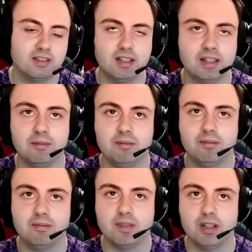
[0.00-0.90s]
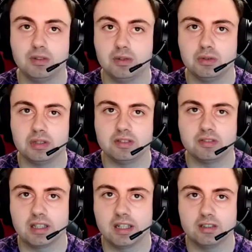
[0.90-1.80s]
Like all the
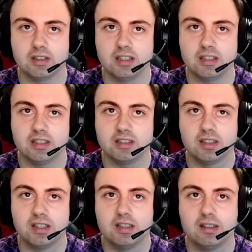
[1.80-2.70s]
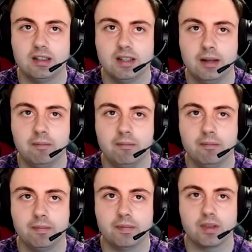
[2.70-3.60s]
different catchphrases.
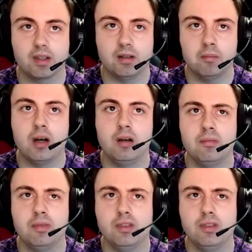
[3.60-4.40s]
My-